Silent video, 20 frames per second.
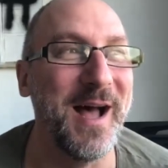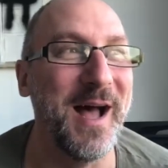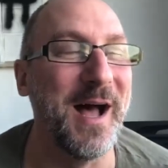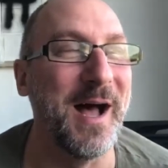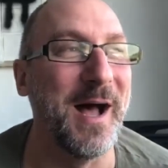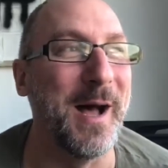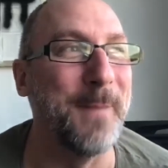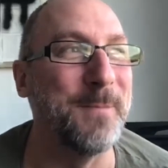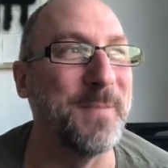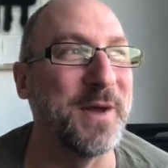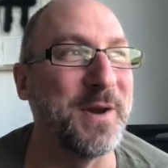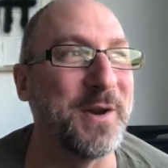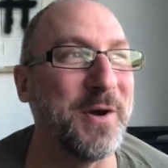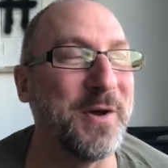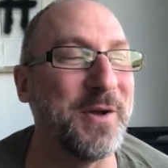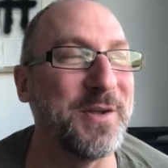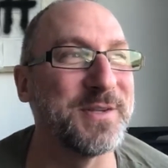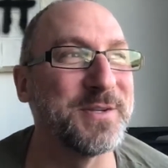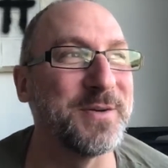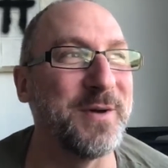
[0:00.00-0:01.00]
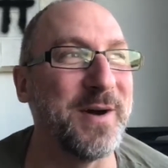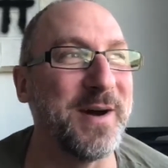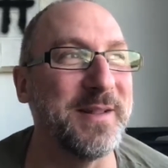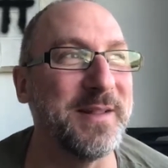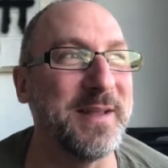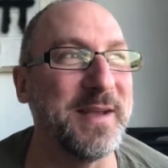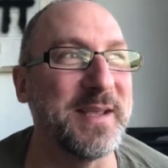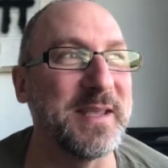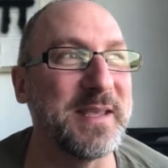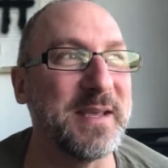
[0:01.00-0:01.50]
but also I
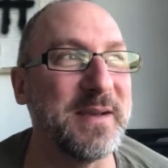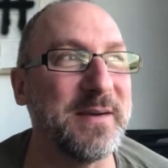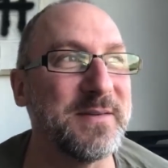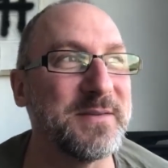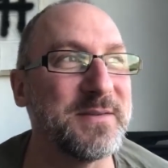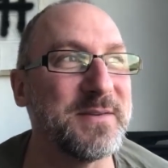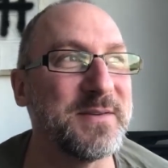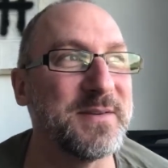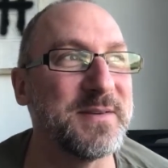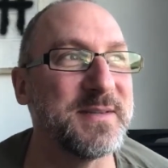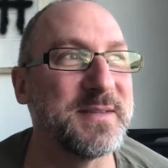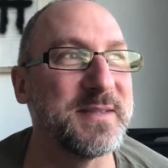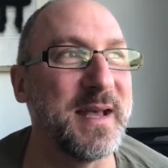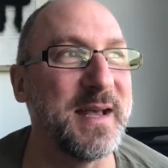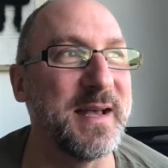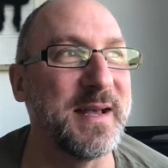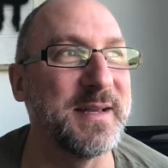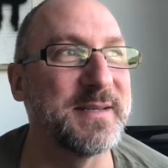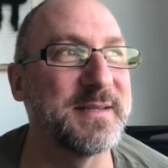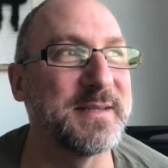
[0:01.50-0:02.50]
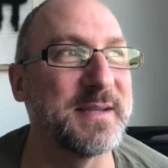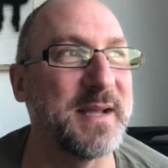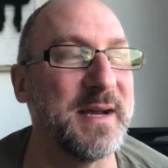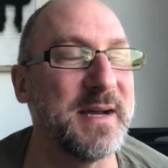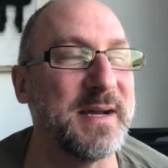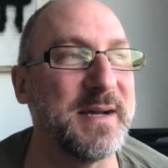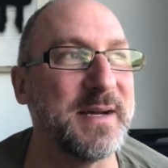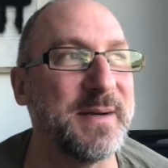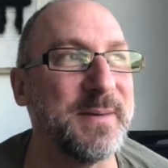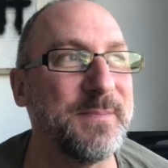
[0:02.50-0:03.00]
like characters that
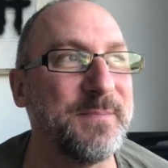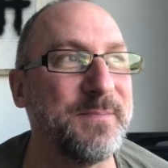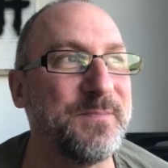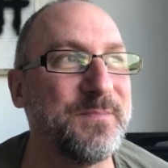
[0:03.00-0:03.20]
are